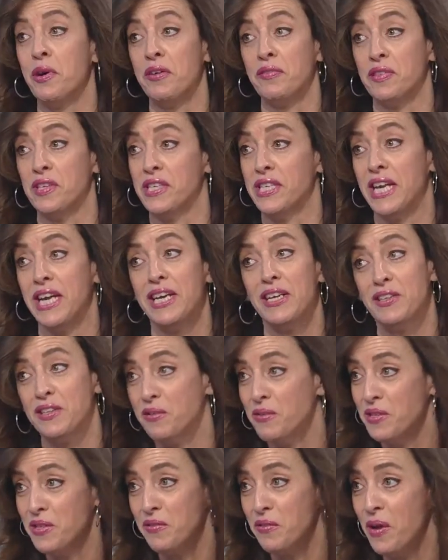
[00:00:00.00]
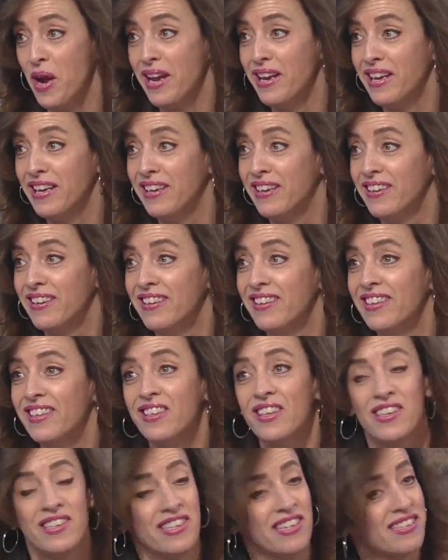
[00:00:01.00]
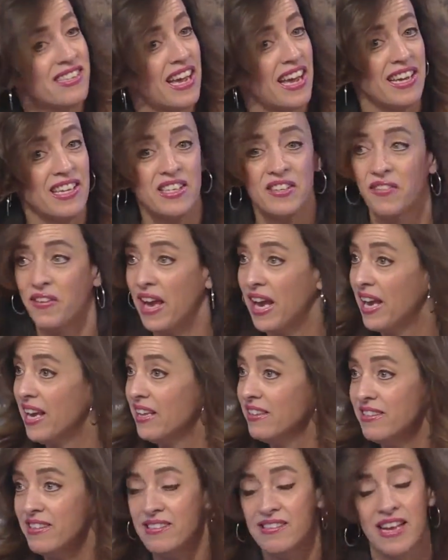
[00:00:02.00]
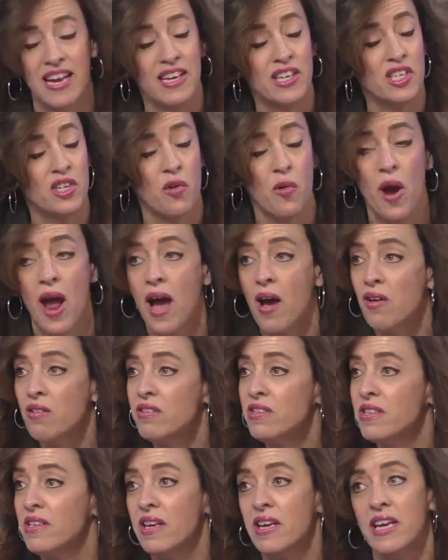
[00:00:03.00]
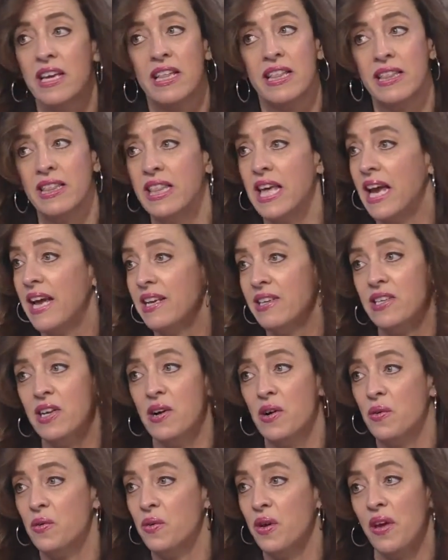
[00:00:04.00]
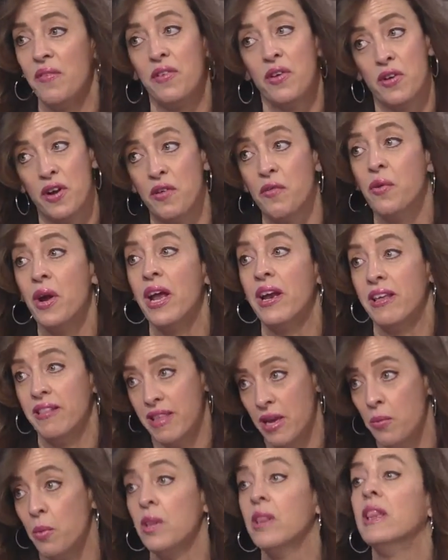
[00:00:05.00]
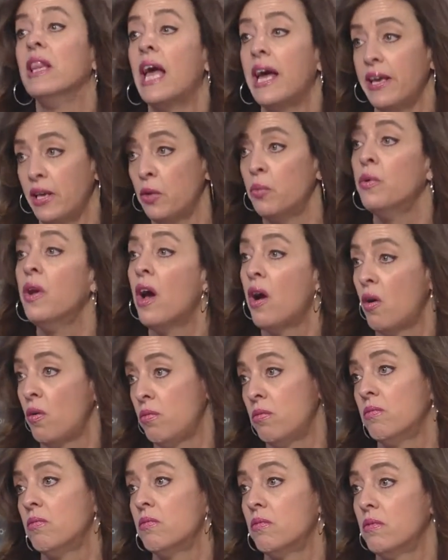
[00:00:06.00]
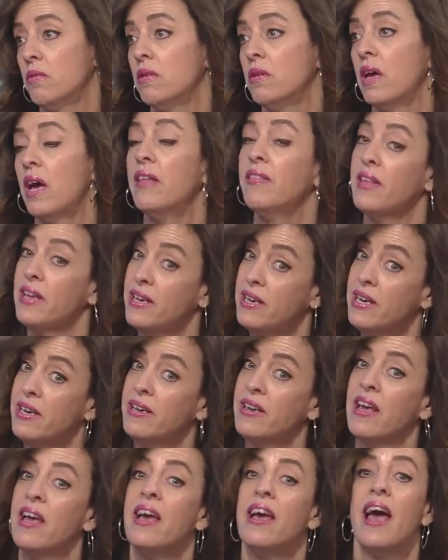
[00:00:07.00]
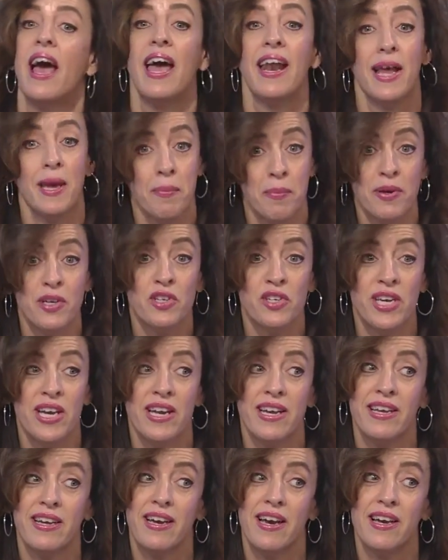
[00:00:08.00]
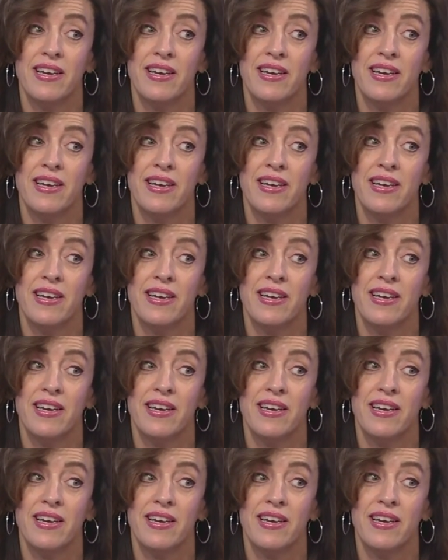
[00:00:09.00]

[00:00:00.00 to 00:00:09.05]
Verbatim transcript: the stage. I wasn't ready because uh-huh. uh -huh. the Dice fans, Dice crowds, they don't. If you're not ready, they will let you know. Wow. And they did, and I appreciate it, guys.